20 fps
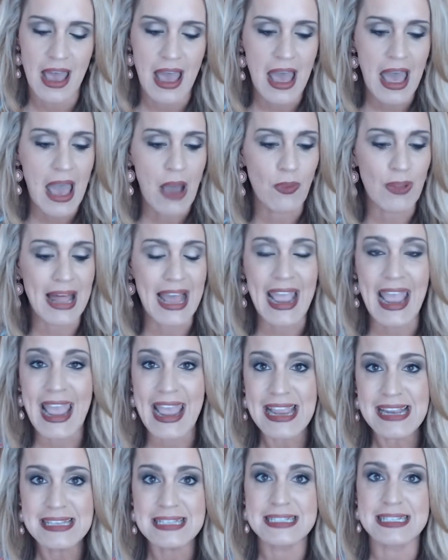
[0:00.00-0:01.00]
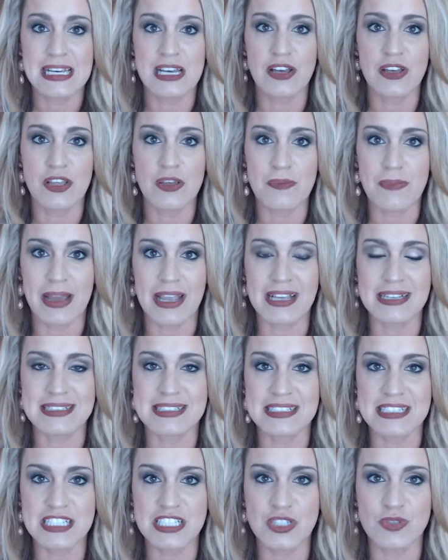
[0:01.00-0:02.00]
Well, I hate to tell you, my
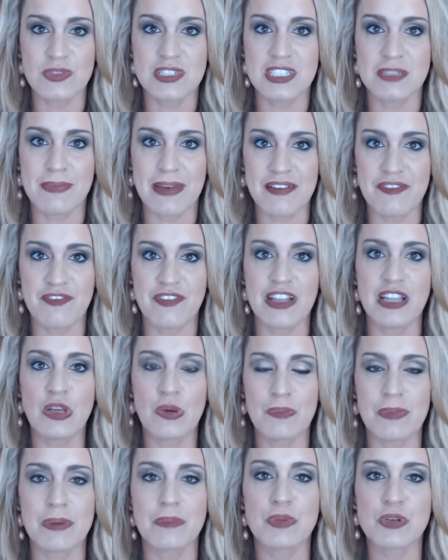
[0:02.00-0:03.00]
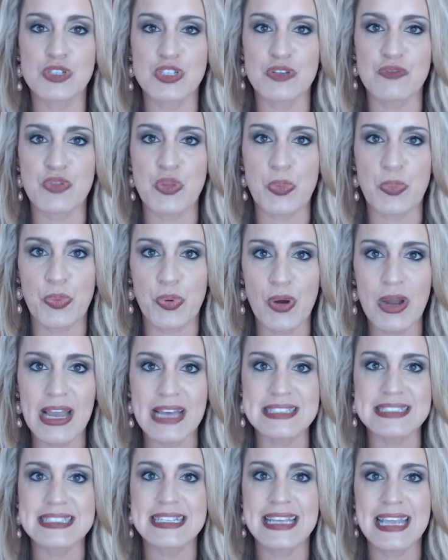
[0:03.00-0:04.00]
constituents, my fellow members of the
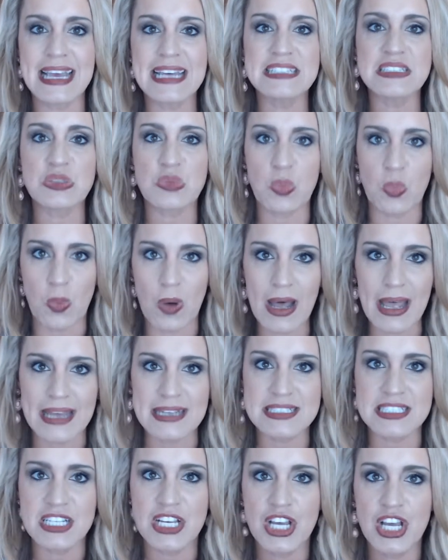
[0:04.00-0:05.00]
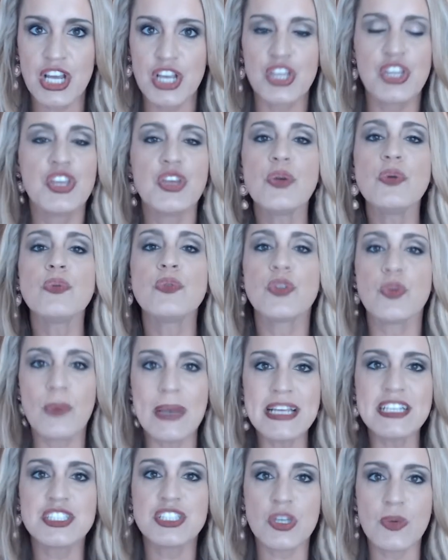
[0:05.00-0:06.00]
press, guess what?
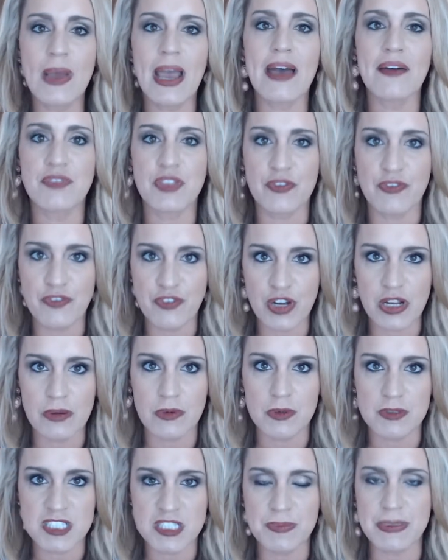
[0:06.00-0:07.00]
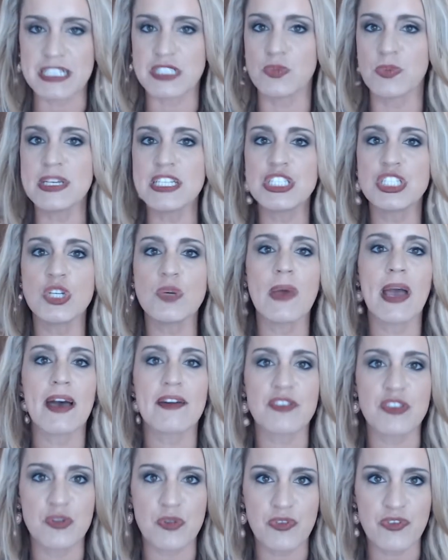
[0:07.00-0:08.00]
We do have the freedom of speech. We do
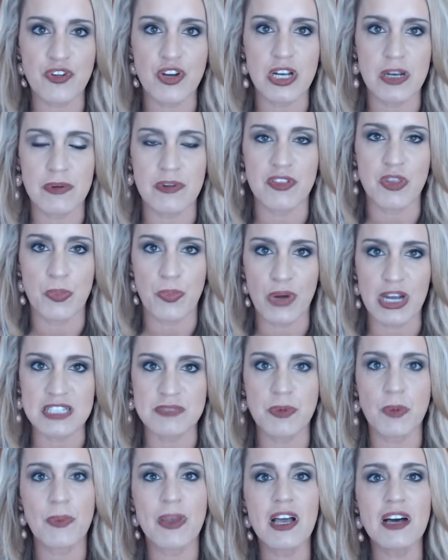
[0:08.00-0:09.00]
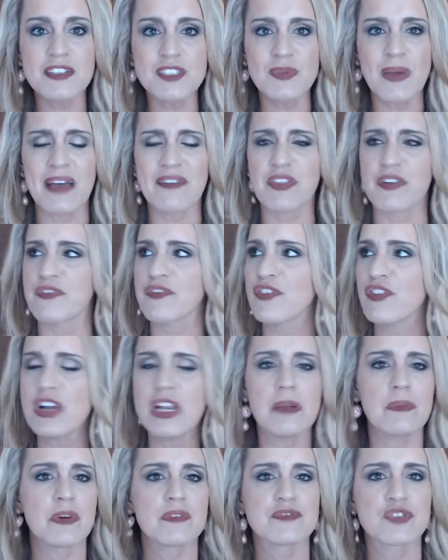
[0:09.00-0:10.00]
have the freedom of the press, but we also have the
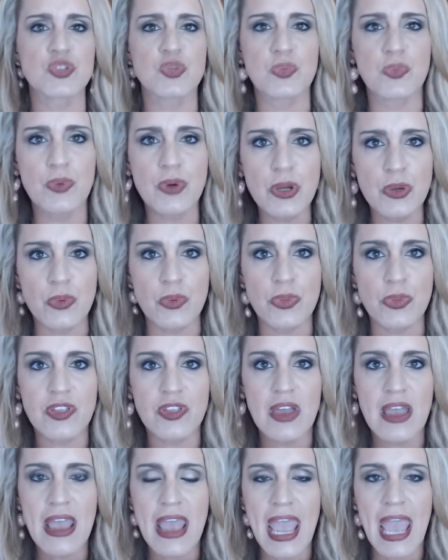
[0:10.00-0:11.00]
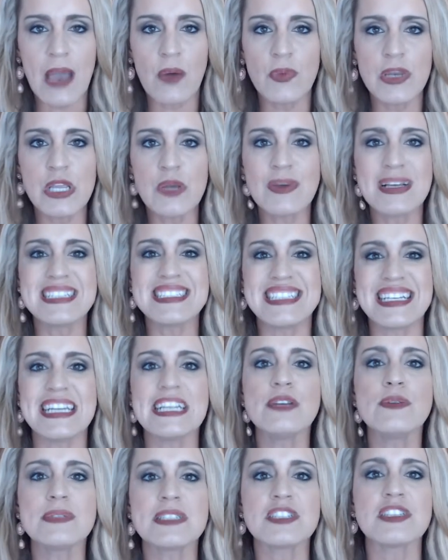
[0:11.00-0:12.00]
freedom of truth. And when you
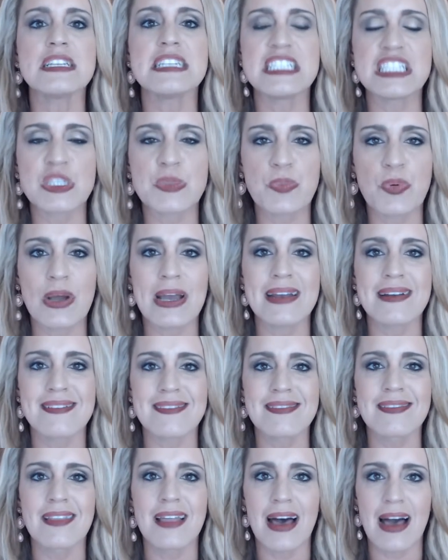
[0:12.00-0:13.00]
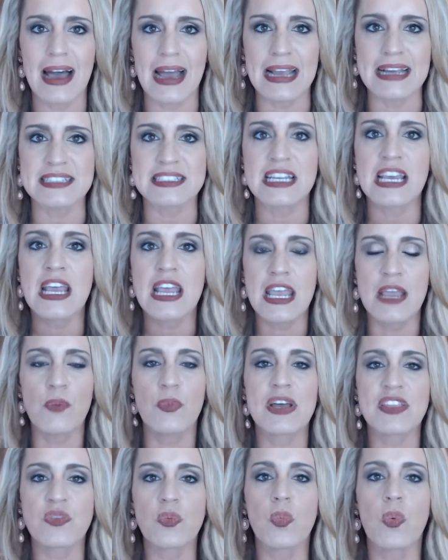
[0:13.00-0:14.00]
continuously spread lies
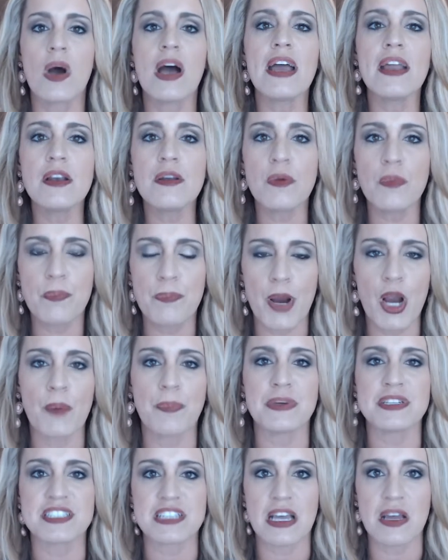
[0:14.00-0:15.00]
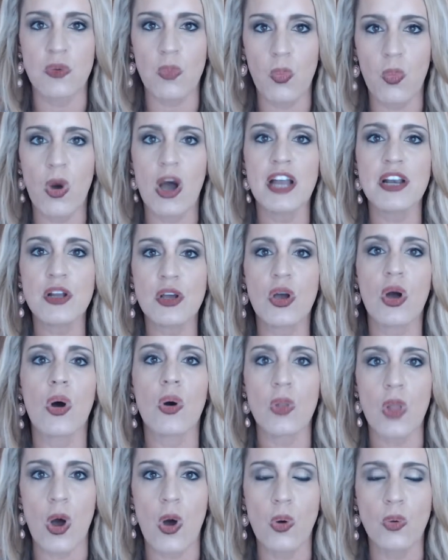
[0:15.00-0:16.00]
with one purpose and one
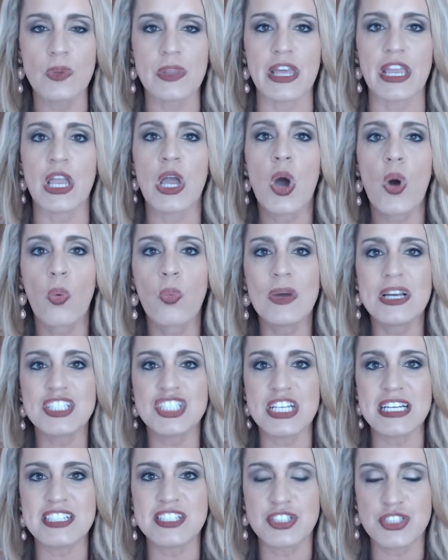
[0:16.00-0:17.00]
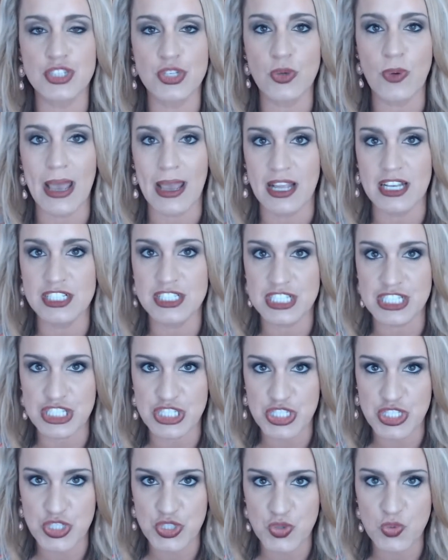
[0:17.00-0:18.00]
goal only, which is to
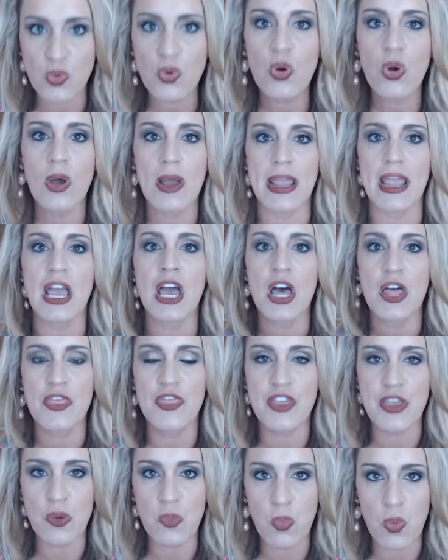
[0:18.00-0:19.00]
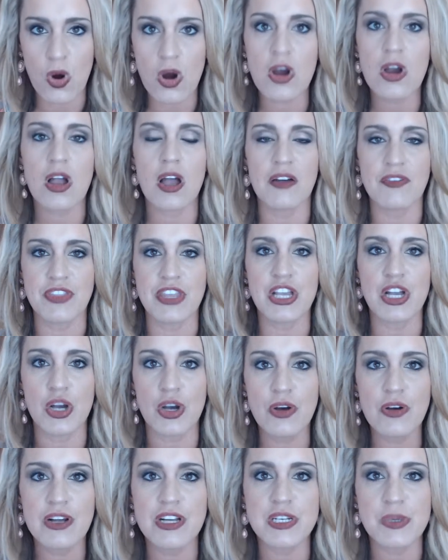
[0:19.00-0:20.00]
destroy the work of the
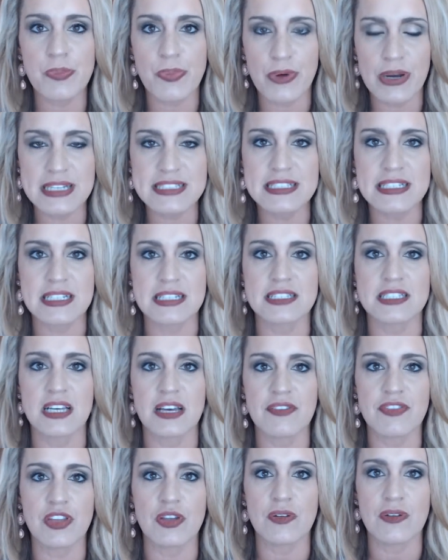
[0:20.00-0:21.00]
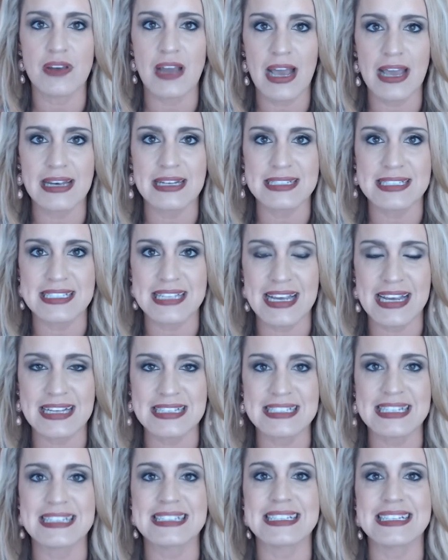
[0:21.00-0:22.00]
current president of the United
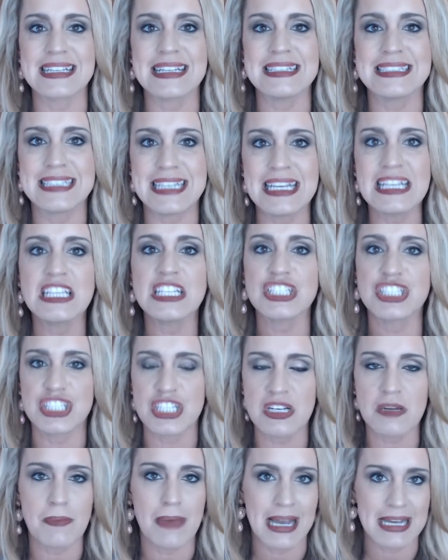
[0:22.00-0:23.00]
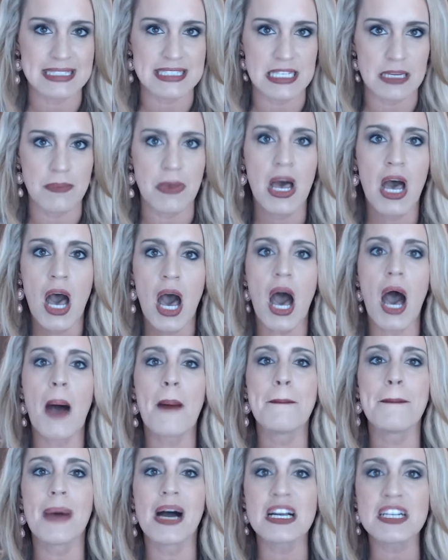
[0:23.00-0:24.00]
States and to delegitimize him
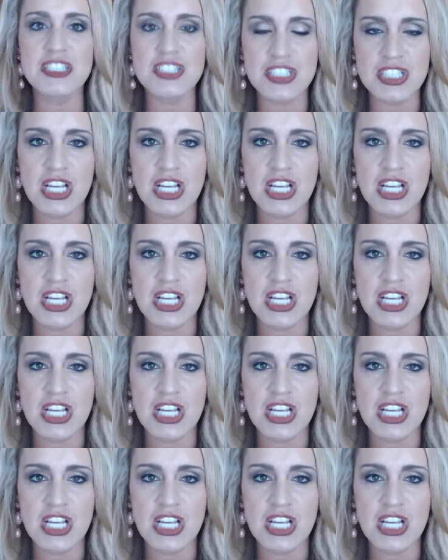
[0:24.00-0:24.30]
amongst